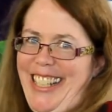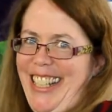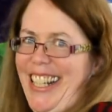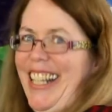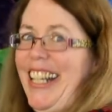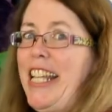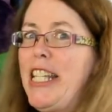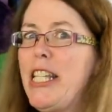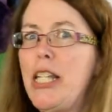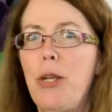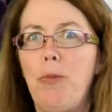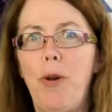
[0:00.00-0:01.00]
Okay. Let's
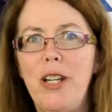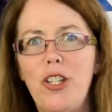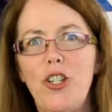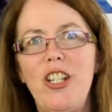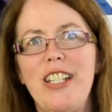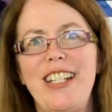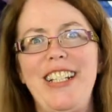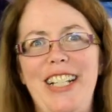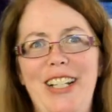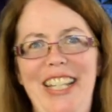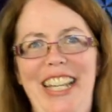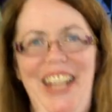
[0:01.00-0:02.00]
see what she's going
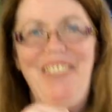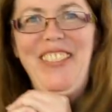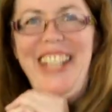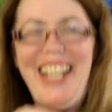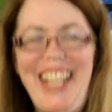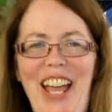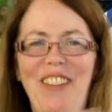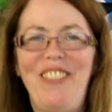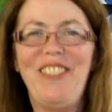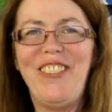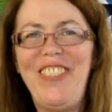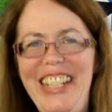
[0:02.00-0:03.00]
to give me. I can't
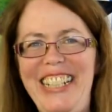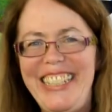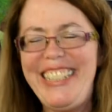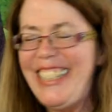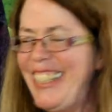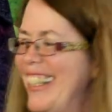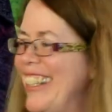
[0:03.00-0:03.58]
wait.